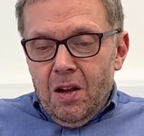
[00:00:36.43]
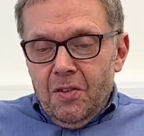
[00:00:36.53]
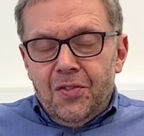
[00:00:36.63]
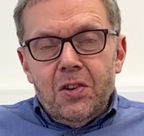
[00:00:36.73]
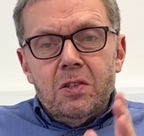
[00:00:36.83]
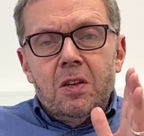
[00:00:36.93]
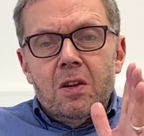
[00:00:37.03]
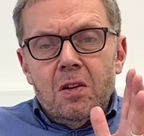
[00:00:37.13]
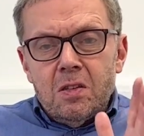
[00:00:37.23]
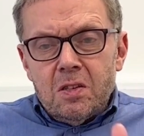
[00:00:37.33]
First thing I'd
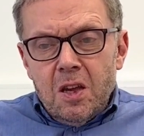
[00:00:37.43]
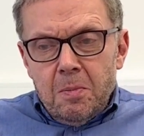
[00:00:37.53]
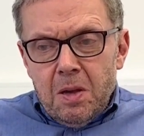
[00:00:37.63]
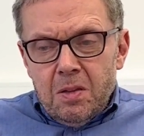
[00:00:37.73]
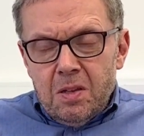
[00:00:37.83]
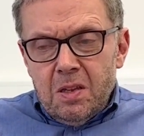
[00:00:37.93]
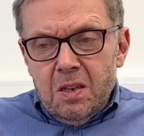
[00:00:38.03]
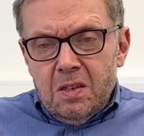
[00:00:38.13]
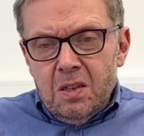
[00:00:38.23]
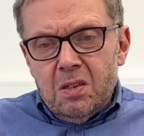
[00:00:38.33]
like to say about this
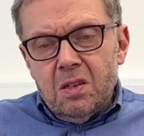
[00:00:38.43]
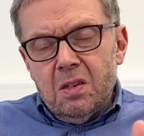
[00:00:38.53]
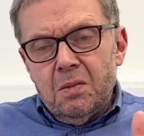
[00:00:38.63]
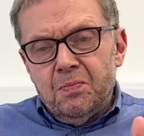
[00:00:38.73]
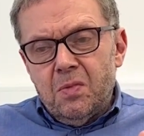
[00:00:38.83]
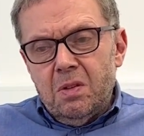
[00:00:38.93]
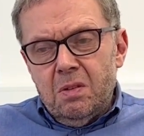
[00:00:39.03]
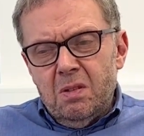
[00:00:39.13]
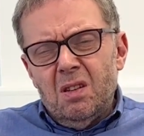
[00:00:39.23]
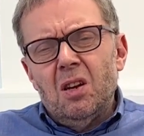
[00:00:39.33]
is it's a
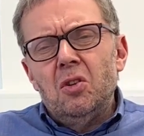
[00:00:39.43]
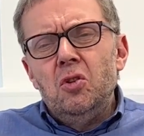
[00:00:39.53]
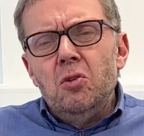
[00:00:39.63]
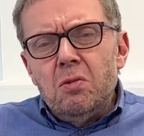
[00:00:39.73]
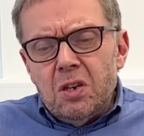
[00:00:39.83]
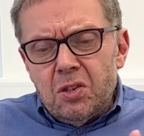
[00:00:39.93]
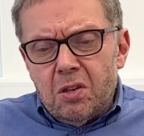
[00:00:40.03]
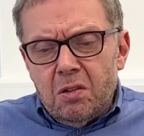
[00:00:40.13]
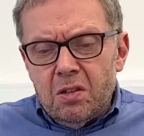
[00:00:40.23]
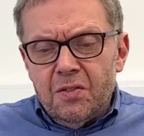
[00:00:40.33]
newish
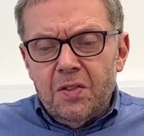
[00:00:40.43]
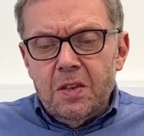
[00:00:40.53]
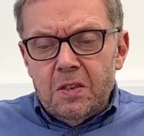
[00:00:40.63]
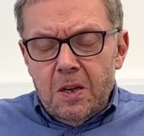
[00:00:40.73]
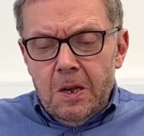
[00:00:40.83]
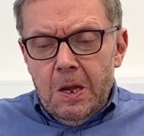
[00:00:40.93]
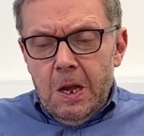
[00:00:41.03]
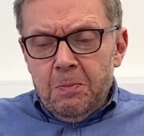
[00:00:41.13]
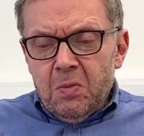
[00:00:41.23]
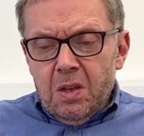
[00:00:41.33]
kind of visa.
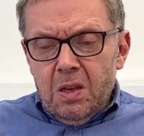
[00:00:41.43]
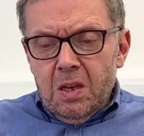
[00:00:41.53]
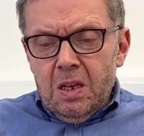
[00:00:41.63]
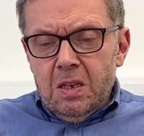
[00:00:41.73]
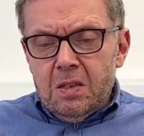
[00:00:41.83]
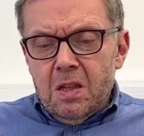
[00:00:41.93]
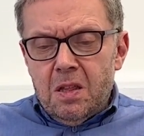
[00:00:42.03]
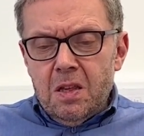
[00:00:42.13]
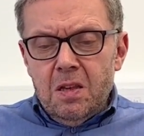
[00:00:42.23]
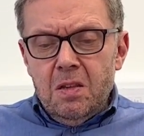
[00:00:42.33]
It's the
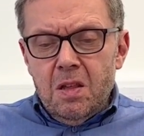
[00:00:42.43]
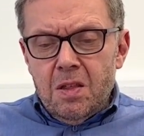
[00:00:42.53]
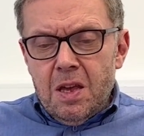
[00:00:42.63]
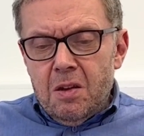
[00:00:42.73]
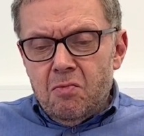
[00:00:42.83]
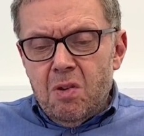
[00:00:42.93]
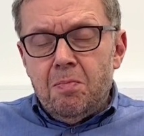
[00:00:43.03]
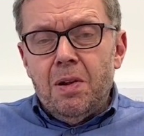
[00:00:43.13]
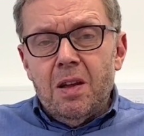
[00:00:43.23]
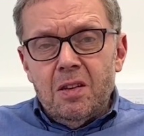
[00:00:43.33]
thing that
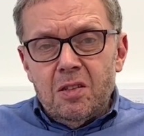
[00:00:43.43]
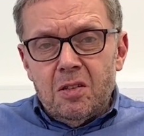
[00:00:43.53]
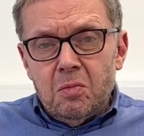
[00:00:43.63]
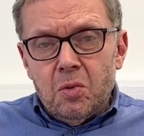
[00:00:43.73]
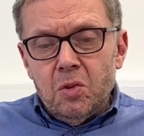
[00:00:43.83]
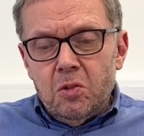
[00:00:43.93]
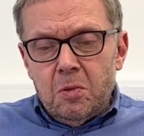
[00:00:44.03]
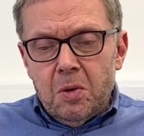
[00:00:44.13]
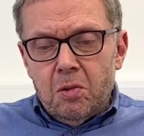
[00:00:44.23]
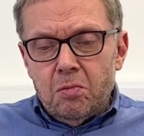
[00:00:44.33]
replaced what used to
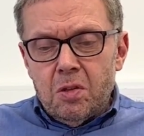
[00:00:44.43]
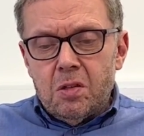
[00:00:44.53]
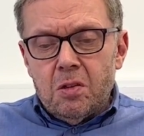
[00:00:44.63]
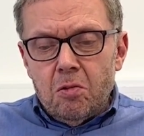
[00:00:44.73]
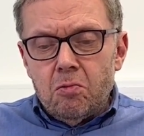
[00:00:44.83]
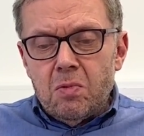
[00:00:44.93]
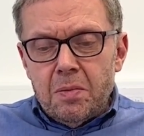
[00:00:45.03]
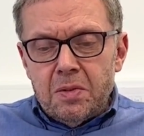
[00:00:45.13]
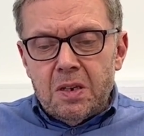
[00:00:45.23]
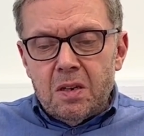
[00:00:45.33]
be called the sole
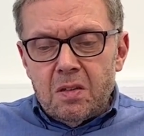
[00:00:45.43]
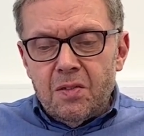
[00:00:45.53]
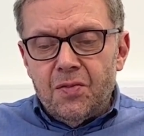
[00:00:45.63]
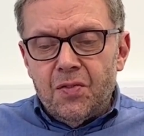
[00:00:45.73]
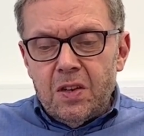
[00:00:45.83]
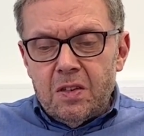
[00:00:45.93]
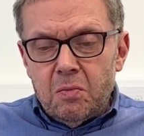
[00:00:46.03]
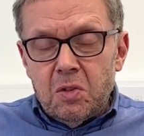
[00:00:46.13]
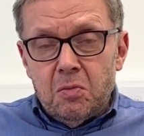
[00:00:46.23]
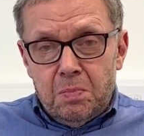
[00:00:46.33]
representative visa,
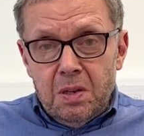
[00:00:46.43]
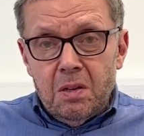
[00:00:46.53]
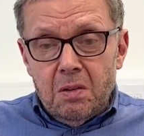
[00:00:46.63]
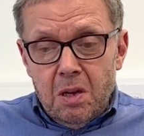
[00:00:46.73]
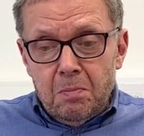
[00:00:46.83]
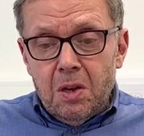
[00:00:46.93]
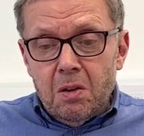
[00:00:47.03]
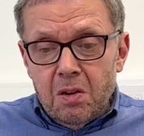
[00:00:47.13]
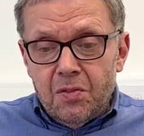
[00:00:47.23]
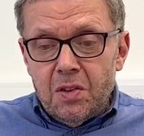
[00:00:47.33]
which been
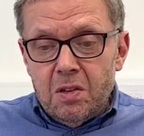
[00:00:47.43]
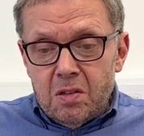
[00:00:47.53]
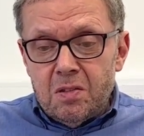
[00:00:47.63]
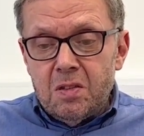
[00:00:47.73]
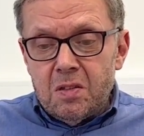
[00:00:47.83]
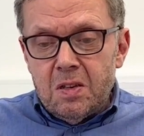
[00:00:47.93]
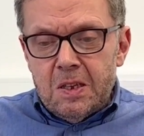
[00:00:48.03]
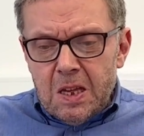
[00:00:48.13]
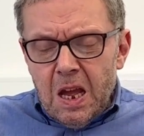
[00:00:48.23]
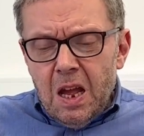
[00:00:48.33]
going for years and years and years.